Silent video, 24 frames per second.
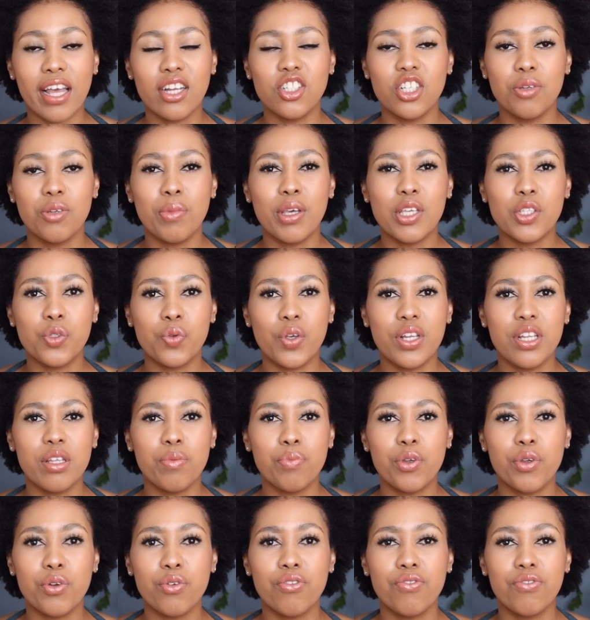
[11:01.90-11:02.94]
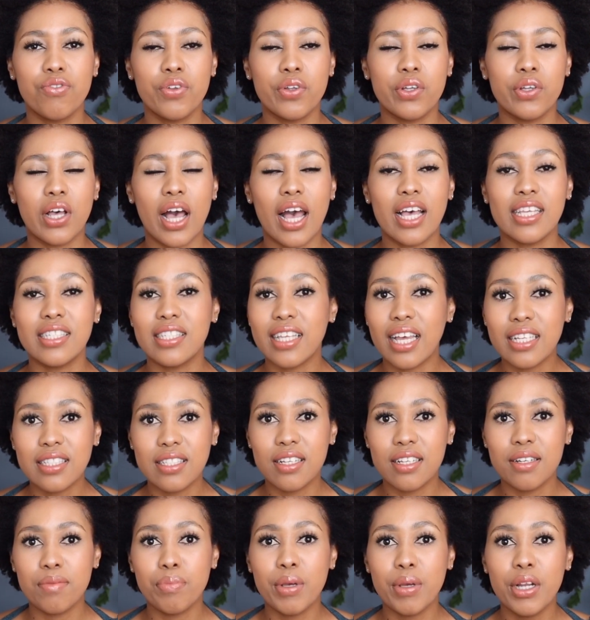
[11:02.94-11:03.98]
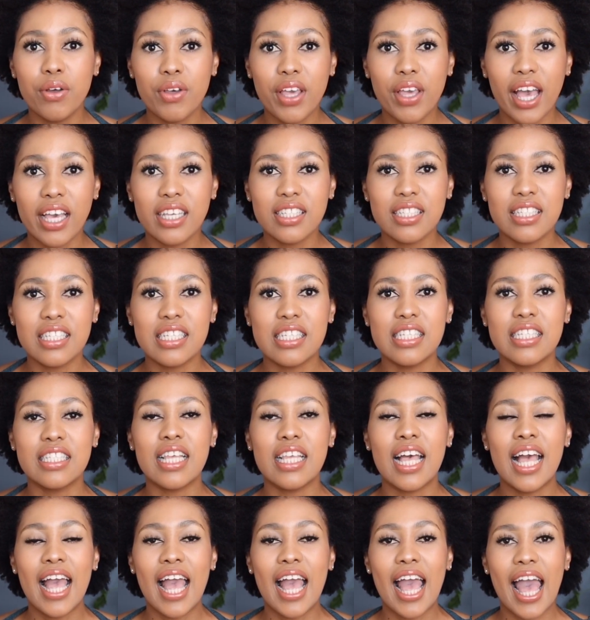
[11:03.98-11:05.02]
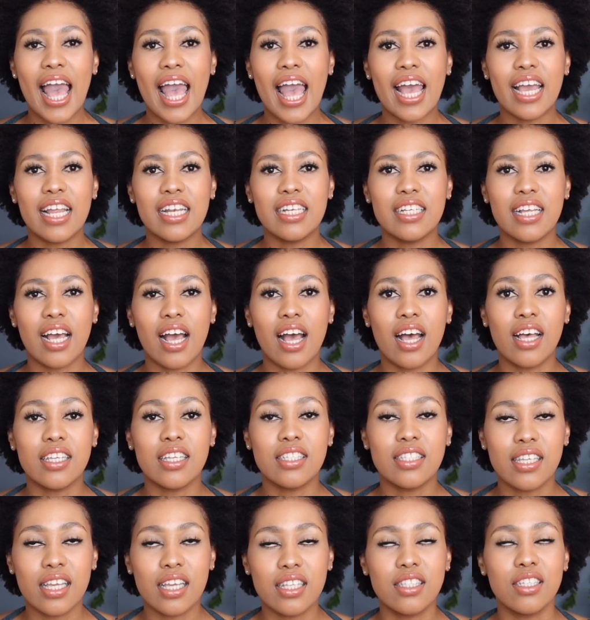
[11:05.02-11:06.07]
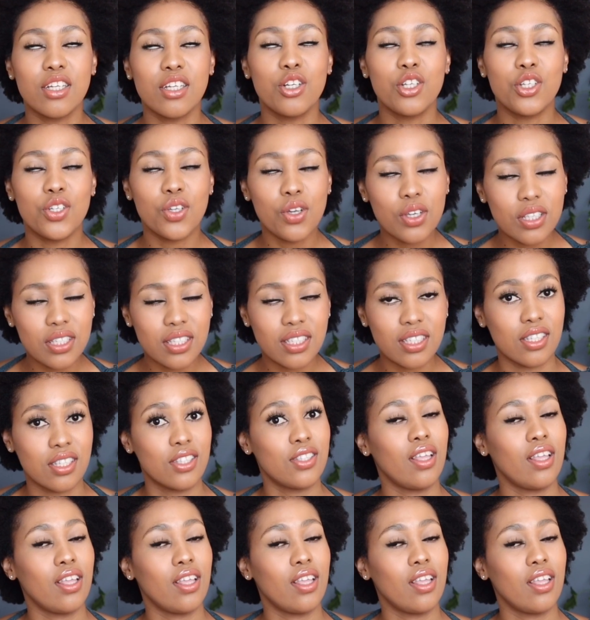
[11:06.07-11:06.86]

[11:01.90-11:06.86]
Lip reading: and she makes really beautiful satin pillowcases and satin doeks.